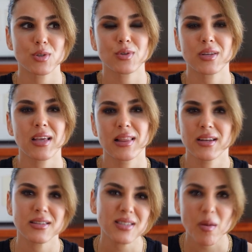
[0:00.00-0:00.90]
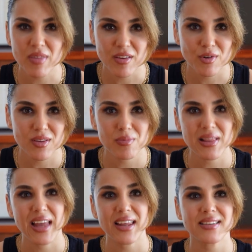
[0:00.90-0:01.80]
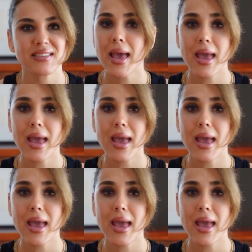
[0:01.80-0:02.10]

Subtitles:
doing a little something for the planet.